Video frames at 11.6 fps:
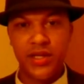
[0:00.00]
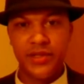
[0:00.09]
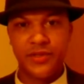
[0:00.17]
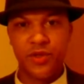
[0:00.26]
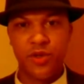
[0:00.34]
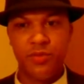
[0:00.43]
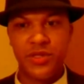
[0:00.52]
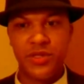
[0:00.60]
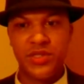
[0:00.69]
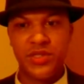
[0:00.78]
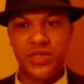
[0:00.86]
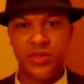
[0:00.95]

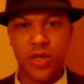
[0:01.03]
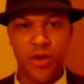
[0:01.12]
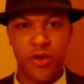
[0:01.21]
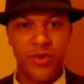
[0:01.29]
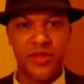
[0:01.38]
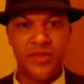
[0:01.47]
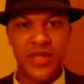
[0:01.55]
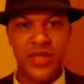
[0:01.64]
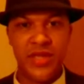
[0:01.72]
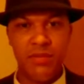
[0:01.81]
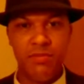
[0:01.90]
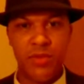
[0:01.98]
Cerebus is arguably the
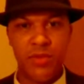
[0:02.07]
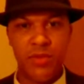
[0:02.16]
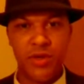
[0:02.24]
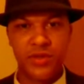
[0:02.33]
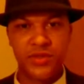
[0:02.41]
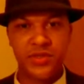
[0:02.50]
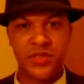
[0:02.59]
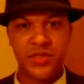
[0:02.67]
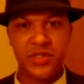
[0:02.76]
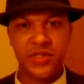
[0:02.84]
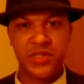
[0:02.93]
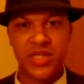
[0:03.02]
most
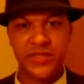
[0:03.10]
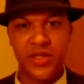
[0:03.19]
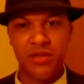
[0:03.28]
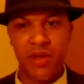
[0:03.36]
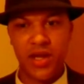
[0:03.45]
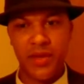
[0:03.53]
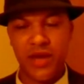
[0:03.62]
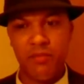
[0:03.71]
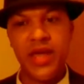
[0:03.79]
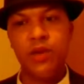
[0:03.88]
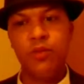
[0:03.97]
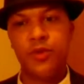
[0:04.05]
successful independent
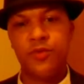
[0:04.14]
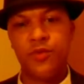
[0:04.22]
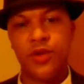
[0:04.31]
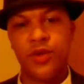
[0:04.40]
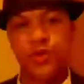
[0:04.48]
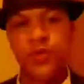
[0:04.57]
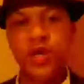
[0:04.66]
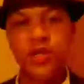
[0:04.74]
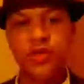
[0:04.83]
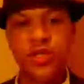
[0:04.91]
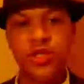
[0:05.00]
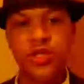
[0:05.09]
comic ever made. Went through
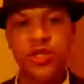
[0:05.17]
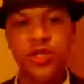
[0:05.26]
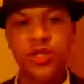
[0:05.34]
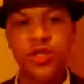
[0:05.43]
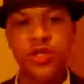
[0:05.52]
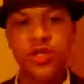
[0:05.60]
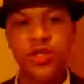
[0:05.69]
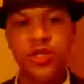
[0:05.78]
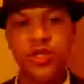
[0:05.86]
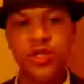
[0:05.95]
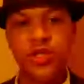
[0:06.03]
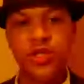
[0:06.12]
300 issues
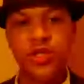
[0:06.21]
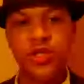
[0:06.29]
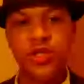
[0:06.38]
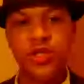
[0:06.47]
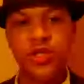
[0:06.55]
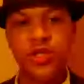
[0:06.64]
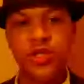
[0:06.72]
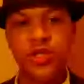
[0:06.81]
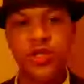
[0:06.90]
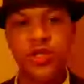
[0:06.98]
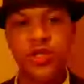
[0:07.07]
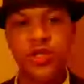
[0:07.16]
straight without
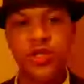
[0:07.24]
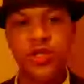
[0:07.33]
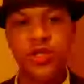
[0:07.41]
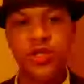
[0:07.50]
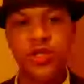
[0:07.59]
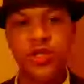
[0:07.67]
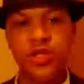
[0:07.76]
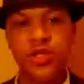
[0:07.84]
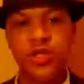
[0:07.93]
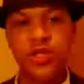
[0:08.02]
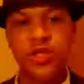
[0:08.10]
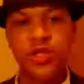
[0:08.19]
any delays,
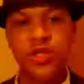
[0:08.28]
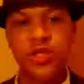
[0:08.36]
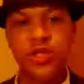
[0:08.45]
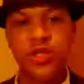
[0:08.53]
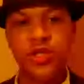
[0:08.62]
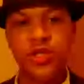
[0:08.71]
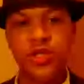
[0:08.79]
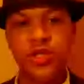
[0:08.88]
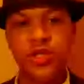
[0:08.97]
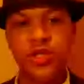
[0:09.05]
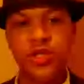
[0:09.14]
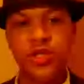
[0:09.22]
without
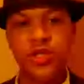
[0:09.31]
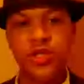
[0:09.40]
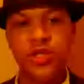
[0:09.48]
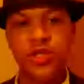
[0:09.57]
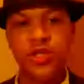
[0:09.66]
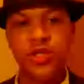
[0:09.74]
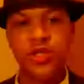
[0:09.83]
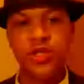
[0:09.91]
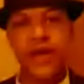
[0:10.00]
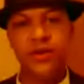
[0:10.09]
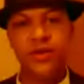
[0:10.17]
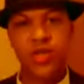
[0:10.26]
any like fill-in
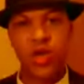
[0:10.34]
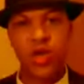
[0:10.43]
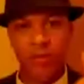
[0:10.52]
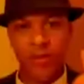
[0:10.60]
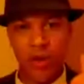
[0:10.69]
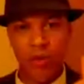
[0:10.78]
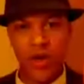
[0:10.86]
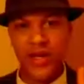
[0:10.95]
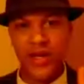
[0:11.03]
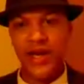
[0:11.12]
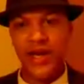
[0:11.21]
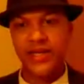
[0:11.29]
artists or writers, all
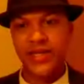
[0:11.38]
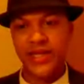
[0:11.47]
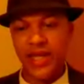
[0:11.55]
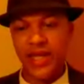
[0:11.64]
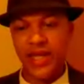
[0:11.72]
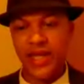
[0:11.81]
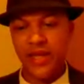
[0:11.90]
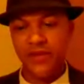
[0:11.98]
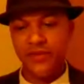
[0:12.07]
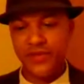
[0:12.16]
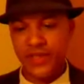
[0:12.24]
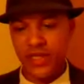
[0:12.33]
by one guy, Dave
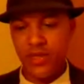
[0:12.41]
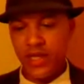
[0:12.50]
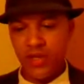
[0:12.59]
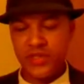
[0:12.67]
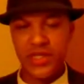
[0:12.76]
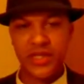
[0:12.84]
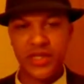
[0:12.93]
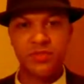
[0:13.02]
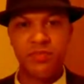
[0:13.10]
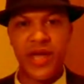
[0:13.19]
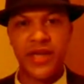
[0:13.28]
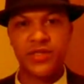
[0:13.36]
Sim. Bit of a
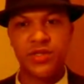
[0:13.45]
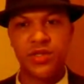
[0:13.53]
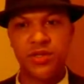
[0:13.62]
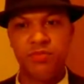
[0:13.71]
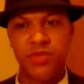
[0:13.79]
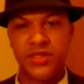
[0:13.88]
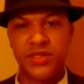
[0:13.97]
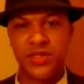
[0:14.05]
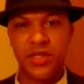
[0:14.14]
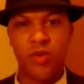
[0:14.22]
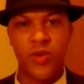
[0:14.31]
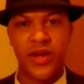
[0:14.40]
sexist bastard,
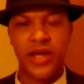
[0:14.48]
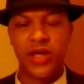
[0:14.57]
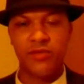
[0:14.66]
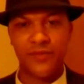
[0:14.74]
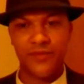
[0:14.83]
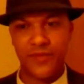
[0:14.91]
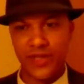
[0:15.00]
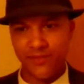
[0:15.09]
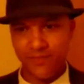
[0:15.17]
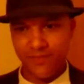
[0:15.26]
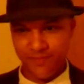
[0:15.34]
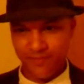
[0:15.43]
but still, what a hell of a
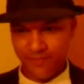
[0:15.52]
feat.